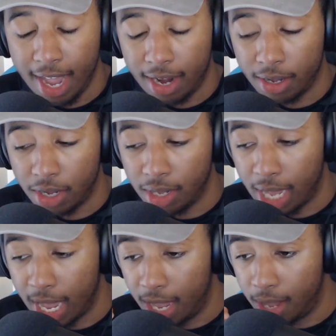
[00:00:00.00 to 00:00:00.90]
a good
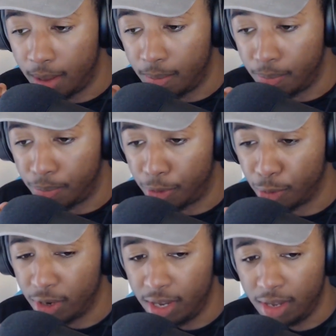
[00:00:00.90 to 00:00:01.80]
game
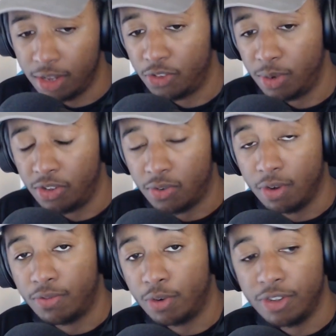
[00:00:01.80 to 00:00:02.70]
3 is when he
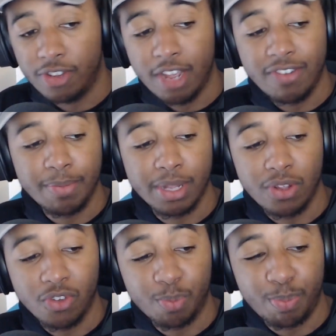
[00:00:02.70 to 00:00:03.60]
scored 47, but
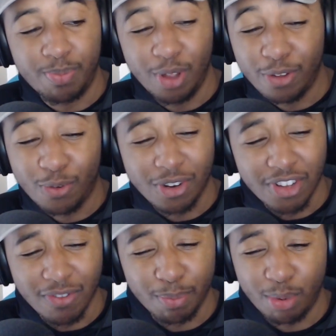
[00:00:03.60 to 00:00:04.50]
those
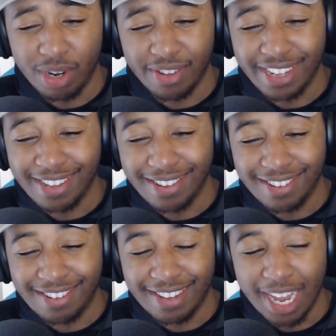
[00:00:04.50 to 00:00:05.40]
47 points
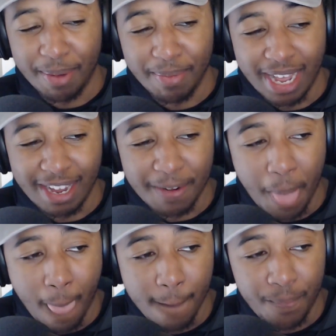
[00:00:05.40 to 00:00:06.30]
didn't seem like
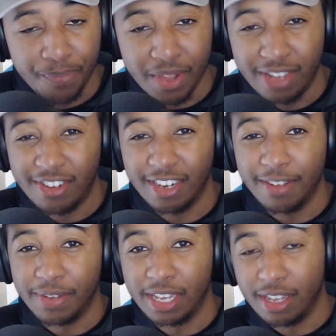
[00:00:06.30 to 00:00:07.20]

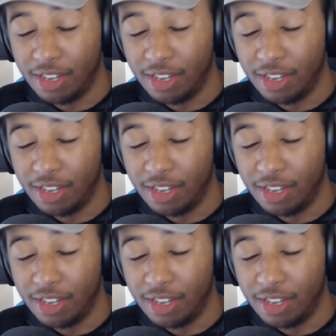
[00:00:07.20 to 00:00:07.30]
significant,